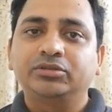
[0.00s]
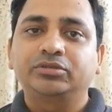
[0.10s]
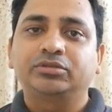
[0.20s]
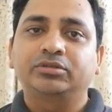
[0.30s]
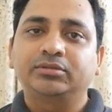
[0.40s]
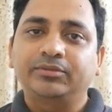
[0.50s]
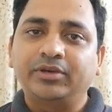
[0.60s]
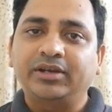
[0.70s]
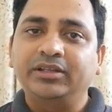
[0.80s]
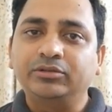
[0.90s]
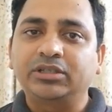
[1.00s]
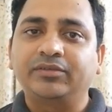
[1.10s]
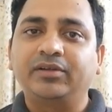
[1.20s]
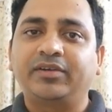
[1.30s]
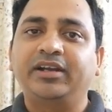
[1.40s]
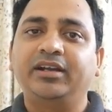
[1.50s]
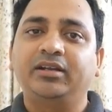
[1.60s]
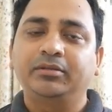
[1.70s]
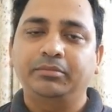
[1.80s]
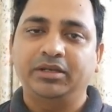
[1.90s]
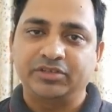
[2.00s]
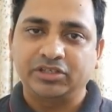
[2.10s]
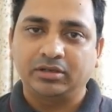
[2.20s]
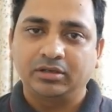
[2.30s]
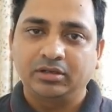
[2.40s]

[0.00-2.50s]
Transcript: so where user will find it beneficial.